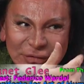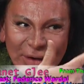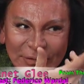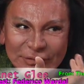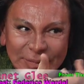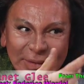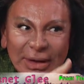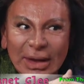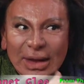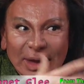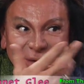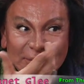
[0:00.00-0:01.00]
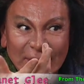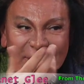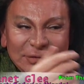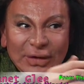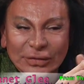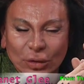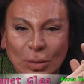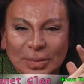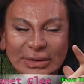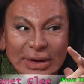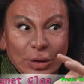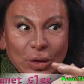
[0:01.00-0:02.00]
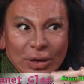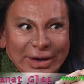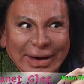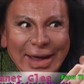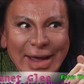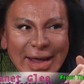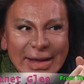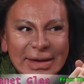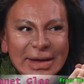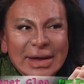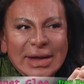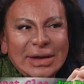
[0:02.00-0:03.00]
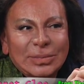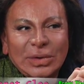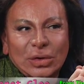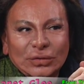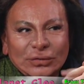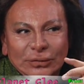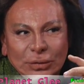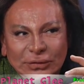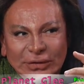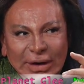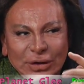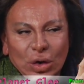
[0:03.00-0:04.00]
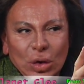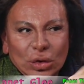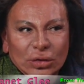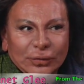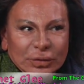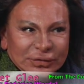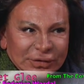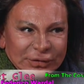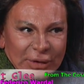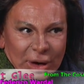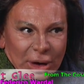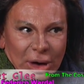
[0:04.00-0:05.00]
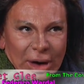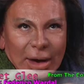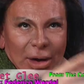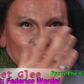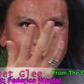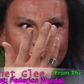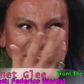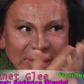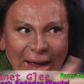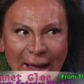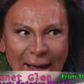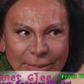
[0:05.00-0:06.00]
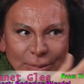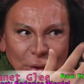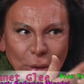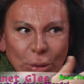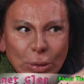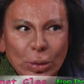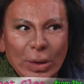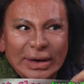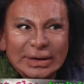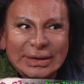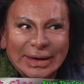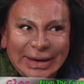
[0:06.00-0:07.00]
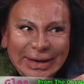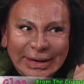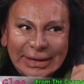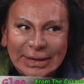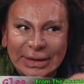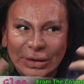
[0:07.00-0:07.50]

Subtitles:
She asked me, and I said completely okay, because of course our color for the of the sky, blue and green.